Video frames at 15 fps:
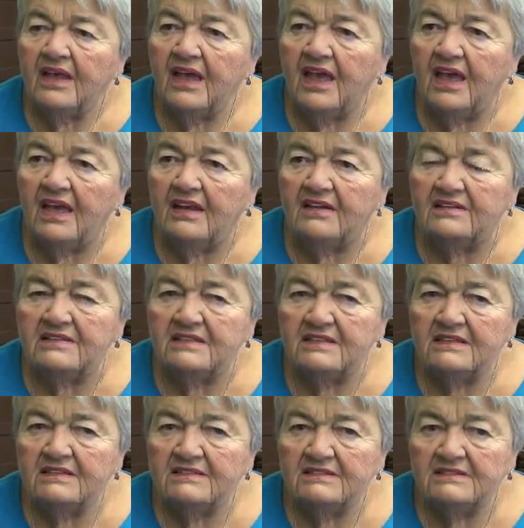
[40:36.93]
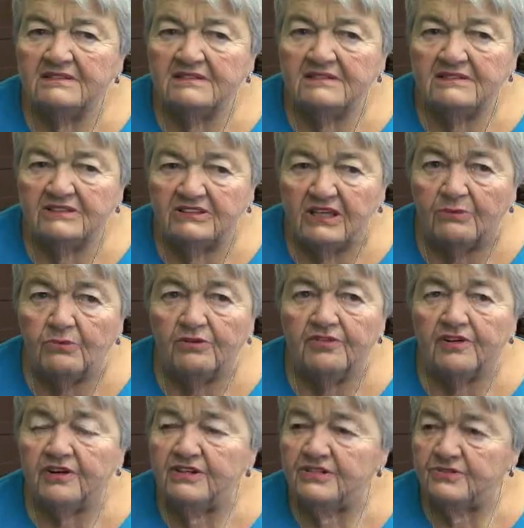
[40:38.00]
and some were
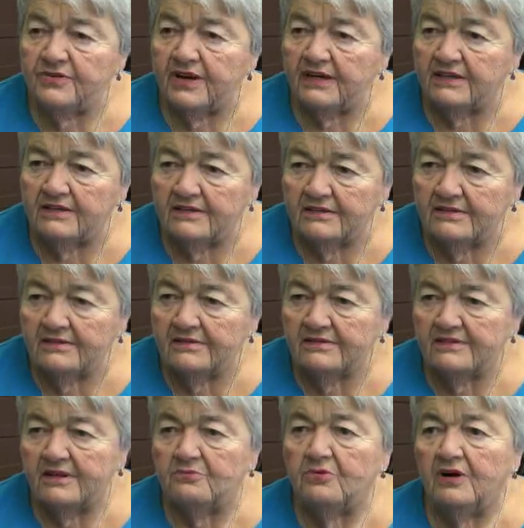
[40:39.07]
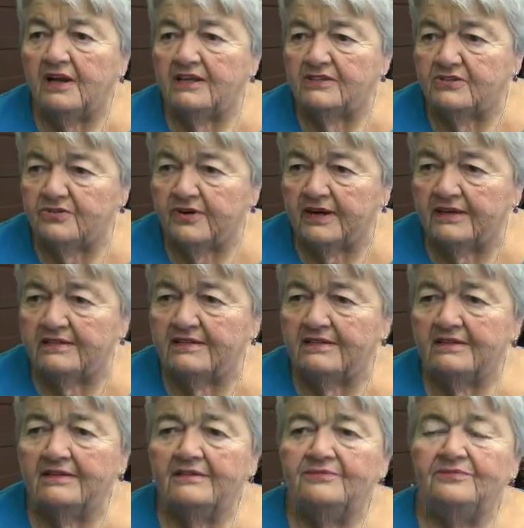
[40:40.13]
very strict, some were less strict,
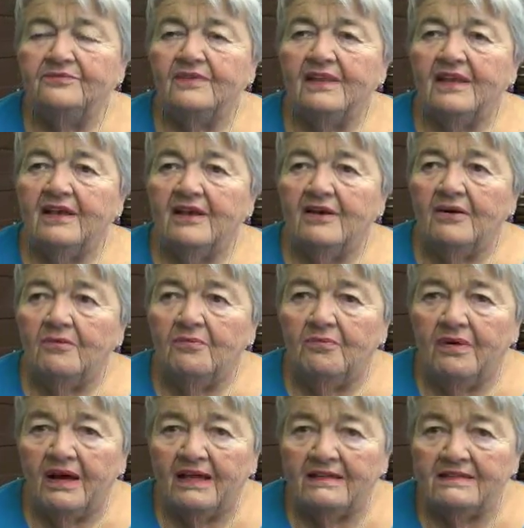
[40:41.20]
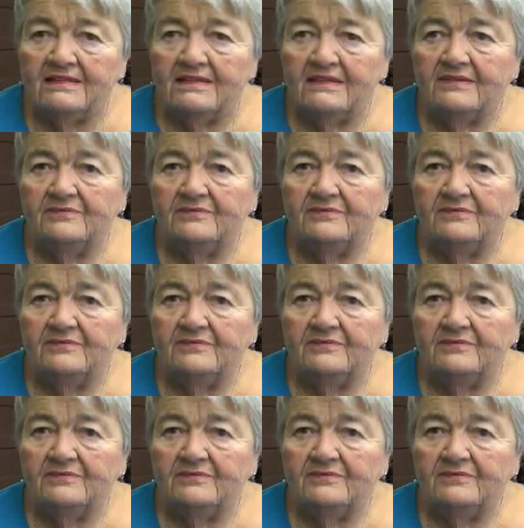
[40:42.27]
but